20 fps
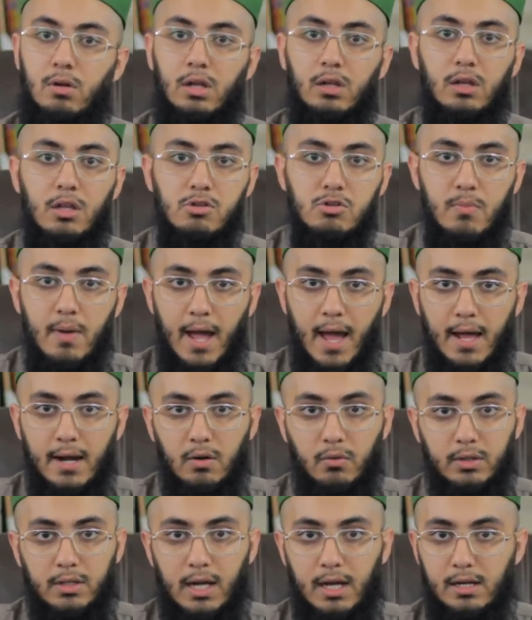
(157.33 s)
Allah
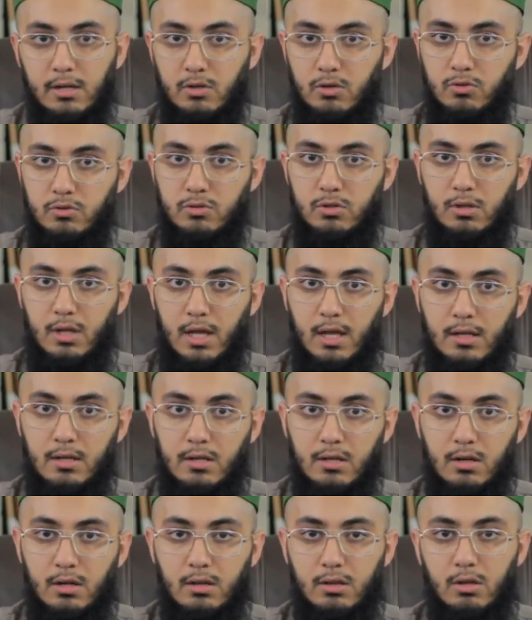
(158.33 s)
subhanahu wa ta'ala knows
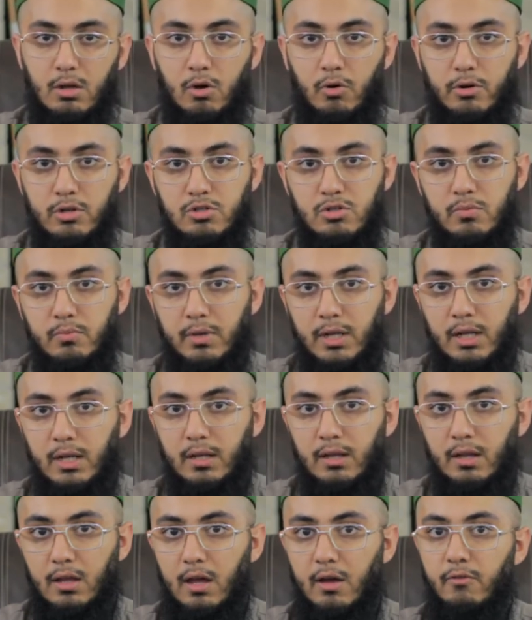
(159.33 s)
and the original
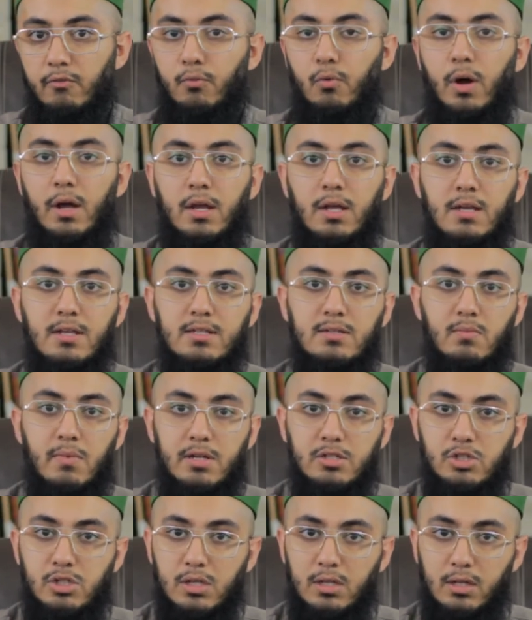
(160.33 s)
meaning of what He's
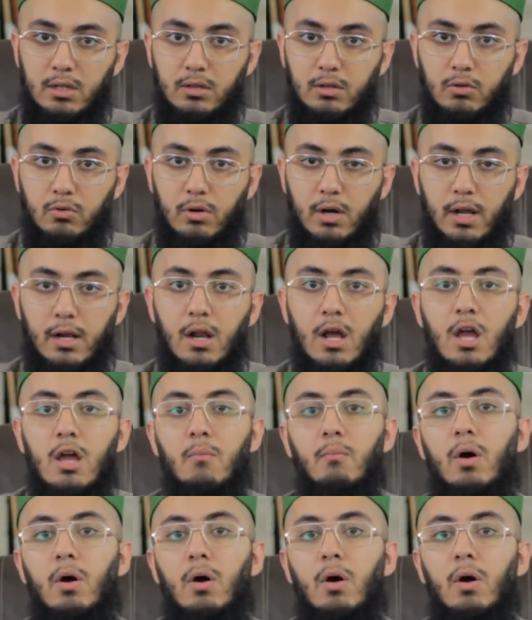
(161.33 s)
mentioning in the Quran.